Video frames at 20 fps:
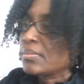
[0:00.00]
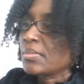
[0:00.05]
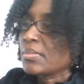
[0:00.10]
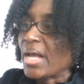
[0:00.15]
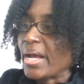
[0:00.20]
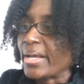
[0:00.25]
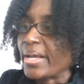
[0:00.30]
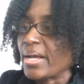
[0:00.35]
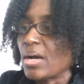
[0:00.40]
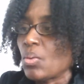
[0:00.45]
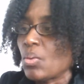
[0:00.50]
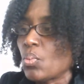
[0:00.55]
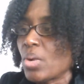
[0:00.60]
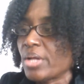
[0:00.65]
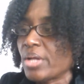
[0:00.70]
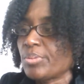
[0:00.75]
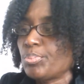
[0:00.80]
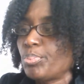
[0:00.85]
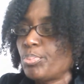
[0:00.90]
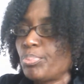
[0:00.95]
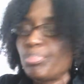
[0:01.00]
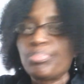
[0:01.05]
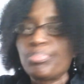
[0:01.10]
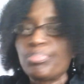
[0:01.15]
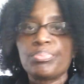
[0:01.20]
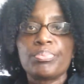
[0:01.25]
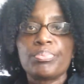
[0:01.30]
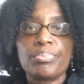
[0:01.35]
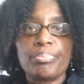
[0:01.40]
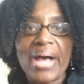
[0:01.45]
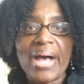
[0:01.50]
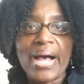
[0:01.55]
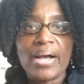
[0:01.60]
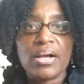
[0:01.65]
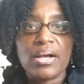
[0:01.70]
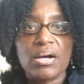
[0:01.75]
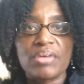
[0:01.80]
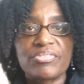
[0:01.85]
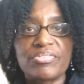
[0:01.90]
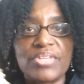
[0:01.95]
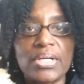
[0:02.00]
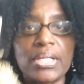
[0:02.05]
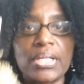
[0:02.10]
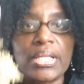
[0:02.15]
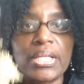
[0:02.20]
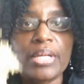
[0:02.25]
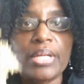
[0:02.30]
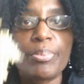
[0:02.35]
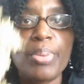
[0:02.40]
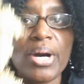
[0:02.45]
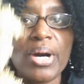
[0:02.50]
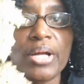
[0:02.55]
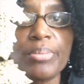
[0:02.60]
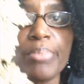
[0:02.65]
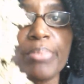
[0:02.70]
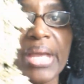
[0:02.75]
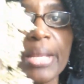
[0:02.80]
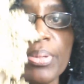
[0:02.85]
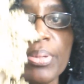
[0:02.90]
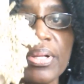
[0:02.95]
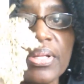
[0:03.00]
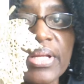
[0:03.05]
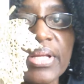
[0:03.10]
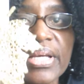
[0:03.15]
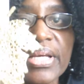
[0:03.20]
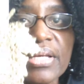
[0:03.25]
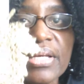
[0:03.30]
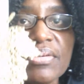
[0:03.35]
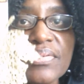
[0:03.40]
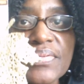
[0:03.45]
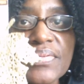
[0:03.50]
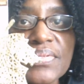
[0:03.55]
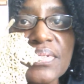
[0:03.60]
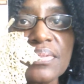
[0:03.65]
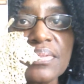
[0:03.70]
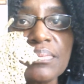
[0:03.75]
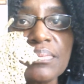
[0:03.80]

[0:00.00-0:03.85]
I got 1 pack of the clip-on maple leaves.